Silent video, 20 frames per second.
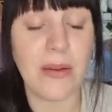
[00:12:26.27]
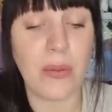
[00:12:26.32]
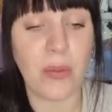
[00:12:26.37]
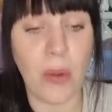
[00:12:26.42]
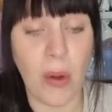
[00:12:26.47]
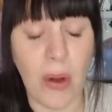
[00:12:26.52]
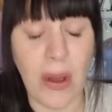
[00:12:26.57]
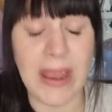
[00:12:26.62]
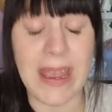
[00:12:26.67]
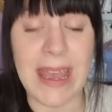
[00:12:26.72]

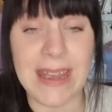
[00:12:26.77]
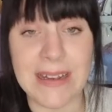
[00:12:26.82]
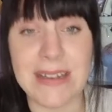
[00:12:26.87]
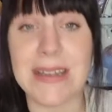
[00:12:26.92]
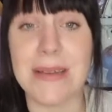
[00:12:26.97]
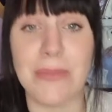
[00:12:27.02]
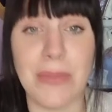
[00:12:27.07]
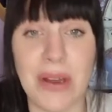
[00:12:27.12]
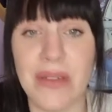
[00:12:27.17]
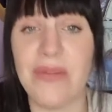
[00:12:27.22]
what I
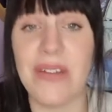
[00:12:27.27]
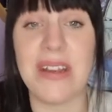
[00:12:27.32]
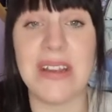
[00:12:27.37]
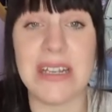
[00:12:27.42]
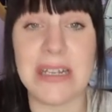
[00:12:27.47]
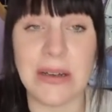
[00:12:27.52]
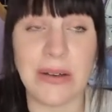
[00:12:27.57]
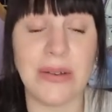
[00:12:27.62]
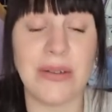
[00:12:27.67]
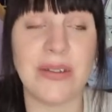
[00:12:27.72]
edit my
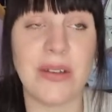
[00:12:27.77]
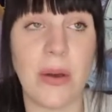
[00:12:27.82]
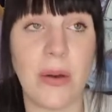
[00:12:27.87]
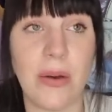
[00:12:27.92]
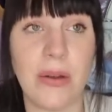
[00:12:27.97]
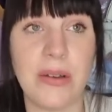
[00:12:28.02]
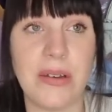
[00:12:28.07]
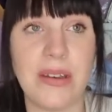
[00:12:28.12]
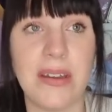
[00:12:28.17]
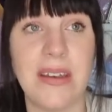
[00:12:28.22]
videos
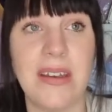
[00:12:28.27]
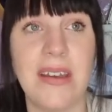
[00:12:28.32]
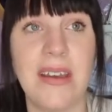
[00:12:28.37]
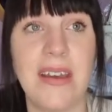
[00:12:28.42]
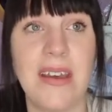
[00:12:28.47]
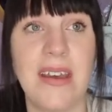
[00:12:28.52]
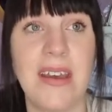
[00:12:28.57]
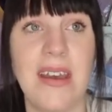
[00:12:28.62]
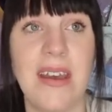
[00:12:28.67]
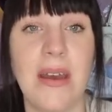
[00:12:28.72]
on.
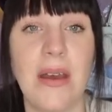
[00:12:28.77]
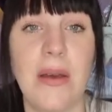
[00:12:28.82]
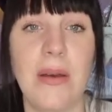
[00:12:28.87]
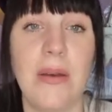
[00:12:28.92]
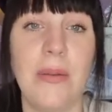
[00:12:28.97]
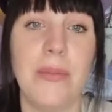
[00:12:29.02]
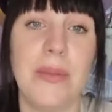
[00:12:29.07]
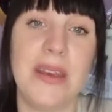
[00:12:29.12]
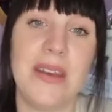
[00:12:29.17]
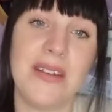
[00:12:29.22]

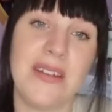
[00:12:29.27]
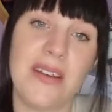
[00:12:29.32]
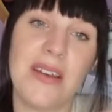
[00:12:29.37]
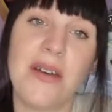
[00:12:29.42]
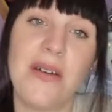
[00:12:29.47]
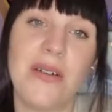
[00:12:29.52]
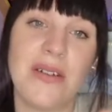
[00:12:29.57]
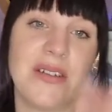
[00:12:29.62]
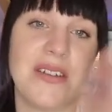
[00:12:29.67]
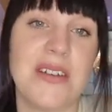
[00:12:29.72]
Because I
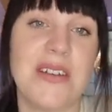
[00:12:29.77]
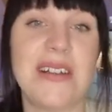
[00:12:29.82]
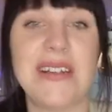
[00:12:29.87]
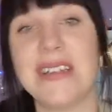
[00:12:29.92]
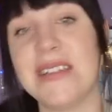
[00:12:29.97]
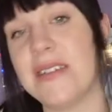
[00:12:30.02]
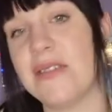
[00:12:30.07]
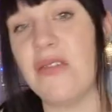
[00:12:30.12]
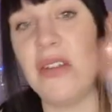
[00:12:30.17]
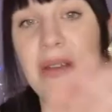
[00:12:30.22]
can't turn the
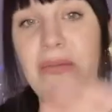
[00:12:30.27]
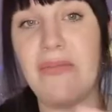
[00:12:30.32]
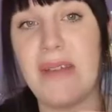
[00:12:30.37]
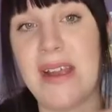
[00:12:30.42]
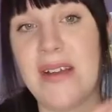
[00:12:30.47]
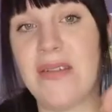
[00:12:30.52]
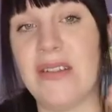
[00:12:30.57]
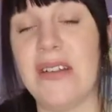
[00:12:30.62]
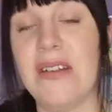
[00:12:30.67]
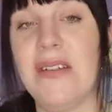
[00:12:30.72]
screen
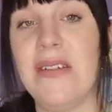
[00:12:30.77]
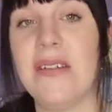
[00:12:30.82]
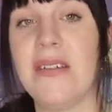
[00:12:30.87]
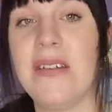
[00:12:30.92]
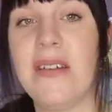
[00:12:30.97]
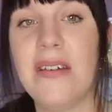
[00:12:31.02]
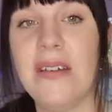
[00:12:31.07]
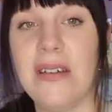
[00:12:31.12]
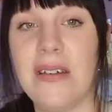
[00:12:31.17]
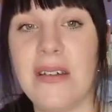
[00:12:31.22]
round and look
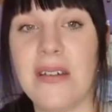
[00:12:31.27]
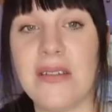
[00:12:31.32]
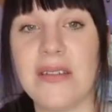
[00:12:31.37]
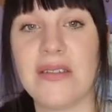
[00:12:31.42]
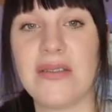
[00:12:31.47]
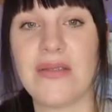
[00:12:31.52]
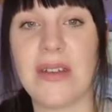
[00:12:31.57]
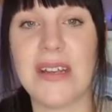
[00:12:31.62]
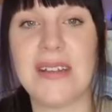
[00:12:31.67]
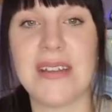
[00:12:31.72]

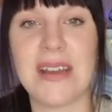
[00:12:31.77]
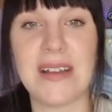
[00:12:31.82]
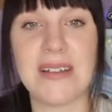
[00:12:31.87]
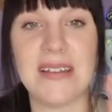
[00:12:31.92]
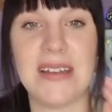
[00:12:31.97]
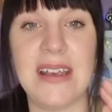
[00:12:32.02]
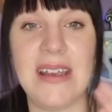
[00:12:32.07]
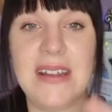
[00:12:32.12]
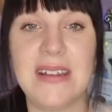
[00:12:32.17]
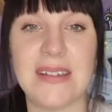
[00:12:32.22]
straight at
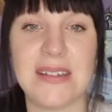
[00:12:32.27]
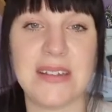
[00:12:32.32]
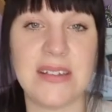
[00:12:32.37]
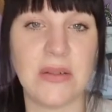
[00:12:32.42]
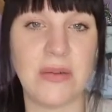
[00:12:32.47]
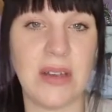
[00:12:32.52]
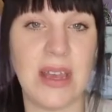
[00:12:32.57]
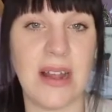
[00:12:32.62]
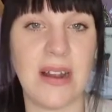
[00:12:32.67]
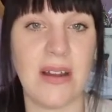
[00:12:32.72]
it and still
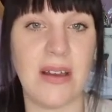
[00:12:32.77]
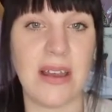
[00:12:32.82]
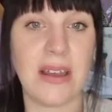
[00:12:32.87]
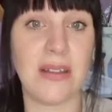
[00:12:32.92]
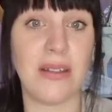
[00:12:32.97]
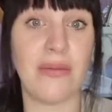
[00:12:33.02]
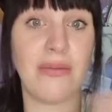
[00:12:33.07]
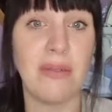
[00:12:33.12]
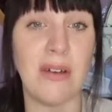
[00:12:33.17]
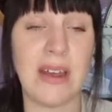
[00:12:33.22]
get like
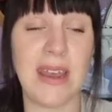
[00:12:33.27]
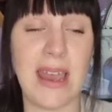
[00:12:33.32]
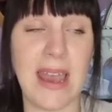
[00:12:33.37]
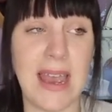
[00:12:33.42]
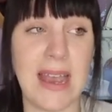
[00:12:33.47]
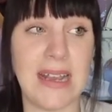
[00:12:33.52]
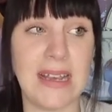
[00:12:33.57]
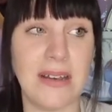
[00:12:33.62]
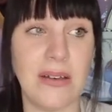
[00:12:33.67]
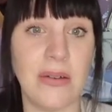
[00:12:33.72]
the right
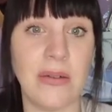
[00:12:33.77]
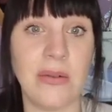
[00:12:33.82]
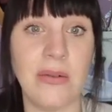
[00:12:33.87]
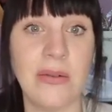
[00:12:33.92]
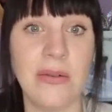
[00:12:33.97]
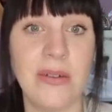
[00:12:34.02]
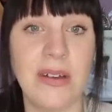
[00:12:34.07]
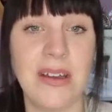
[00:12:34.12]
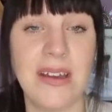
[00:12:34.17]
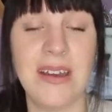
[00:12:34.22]

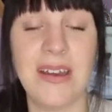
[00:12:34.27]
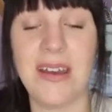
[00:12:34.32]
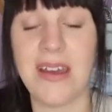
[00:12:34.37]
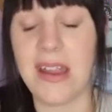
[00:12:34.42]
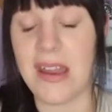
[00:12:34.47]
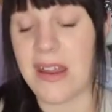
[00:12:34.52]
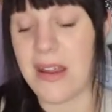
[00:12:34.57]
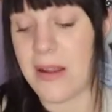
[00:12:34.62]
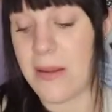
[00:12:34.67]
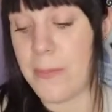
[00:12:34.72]
angle,
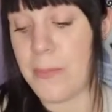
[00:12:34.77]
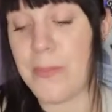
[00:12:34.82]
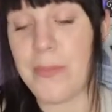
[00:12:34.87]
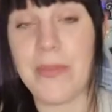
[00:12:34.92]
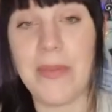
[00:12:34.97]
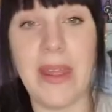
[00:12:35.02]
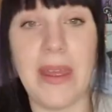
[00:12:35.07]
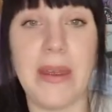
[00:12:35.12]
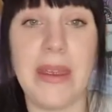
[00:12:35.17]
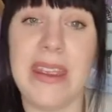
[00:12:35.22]

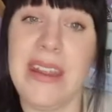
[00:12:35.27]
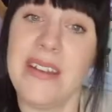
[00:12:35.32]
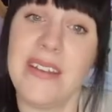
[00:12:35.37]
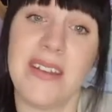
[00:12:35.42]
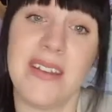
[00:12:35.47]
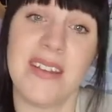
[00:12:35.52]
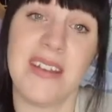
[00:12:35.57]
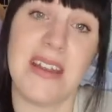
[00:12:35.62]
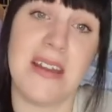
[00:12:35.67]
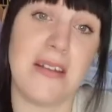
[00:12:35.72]
it
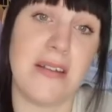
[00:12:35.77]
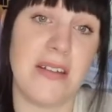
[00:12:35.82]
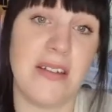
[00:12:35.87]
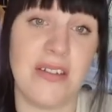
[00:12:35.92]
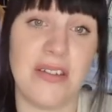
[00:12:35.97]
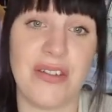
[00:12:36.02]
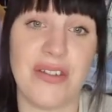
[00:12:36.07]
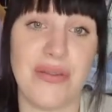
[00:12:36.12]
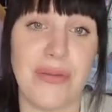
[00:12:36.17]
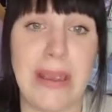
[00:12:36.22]
does tend to
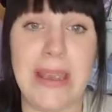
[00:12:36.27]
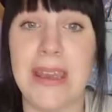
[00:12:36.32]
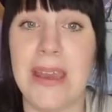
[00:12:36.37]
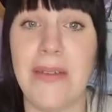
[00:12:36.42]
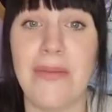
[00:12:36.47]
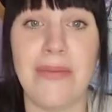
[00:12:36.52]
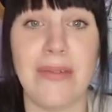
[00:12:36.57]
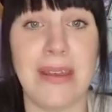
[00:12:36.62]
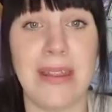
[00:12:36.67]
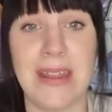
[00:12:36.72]
just shrink
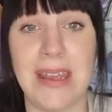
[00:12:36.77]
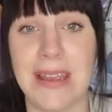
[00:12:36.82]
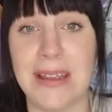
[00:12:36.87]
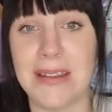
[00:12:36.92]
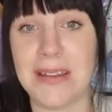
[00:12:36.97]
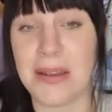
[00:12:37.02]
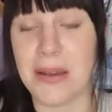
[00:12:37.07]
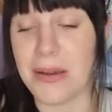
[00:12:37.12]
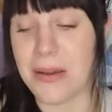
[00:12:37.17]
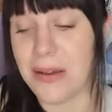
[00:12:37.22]
everything.
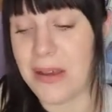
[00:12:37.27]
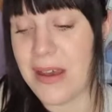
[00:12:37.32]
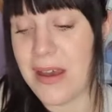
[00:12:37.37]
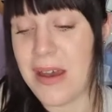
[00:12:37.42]
So